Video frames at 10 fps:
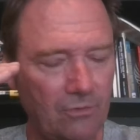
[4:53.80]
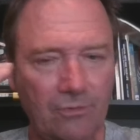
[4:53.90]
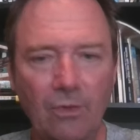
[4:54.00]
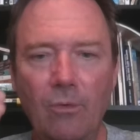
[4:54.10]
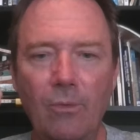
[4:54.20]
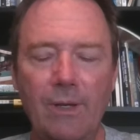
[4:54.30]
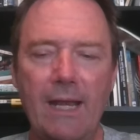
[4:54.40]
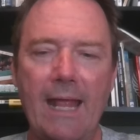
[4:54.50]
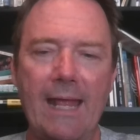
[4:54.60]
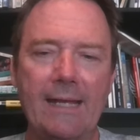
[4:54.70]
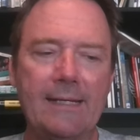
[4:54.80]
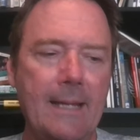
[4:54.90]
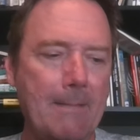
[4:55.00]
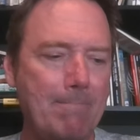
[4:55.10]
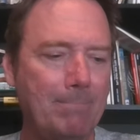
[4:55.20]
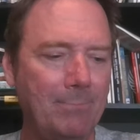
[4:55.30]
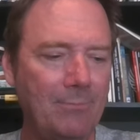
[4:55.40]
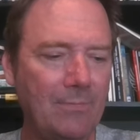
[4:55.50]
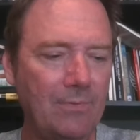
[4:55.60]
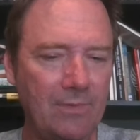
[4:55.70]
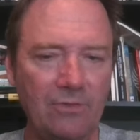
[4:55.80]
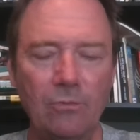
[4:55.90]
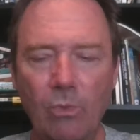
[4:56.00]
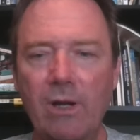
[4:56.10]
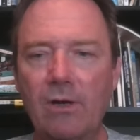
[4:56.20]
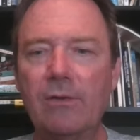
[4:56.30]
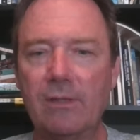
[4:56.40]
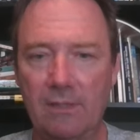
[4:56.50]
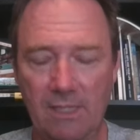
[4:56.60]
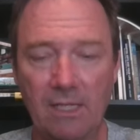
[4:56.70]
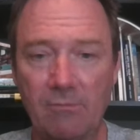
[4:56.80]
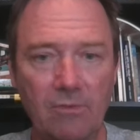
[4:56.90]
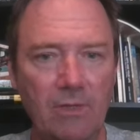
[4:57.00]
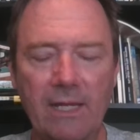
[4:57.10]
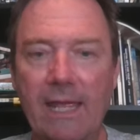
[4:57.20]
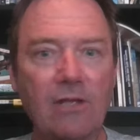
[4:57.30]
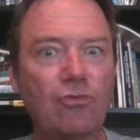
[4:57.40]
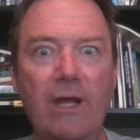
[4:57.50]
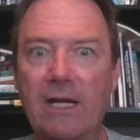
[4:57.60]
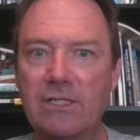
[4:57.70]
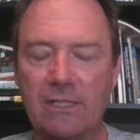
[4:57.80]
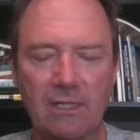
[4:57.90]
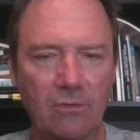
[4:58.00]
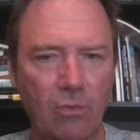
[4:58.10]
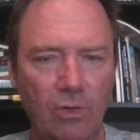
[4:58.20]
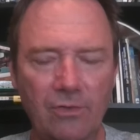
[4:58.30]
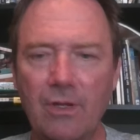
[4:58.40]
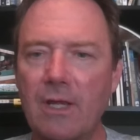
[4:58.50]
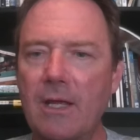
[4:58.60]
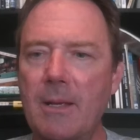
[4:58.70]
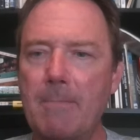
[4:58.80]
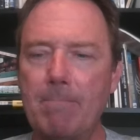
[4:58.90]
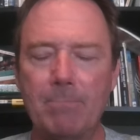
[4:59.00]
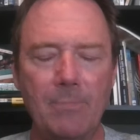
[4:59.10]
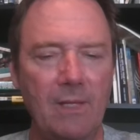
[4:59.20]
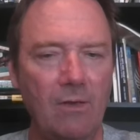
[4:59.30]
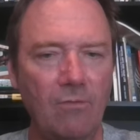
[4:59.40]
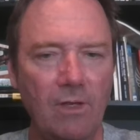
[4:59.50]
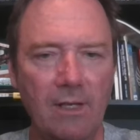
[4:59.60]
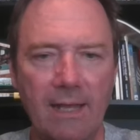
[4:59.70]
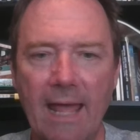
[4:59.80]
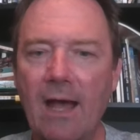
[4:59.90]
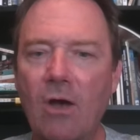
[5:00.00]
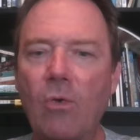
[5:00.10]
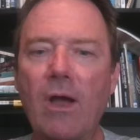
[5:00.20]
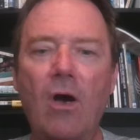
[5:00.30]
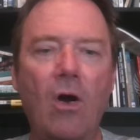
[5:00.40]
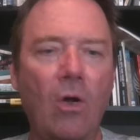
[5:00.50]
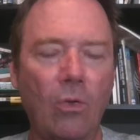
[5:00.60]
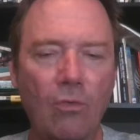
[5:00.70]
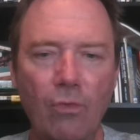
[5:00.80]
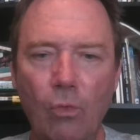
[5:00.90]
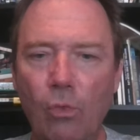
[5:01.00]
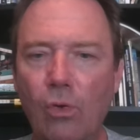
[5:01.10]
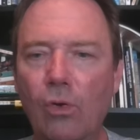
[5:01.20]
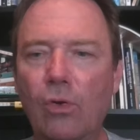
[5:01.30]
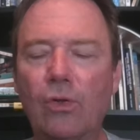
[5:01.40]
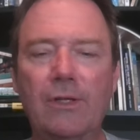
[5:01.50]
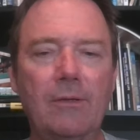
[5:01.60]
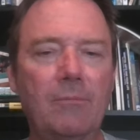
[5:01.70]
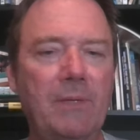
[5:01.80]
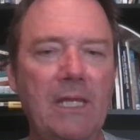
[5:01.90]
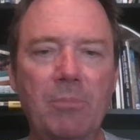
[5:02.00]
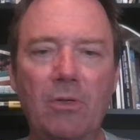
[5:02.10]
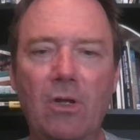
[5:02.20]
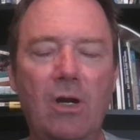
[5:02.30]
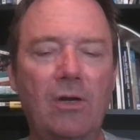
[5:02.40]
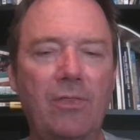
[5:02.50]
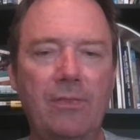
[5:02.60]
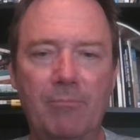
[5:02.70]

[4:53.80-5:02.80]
So, and this is where it gained traction. And of course, now all over the world, people are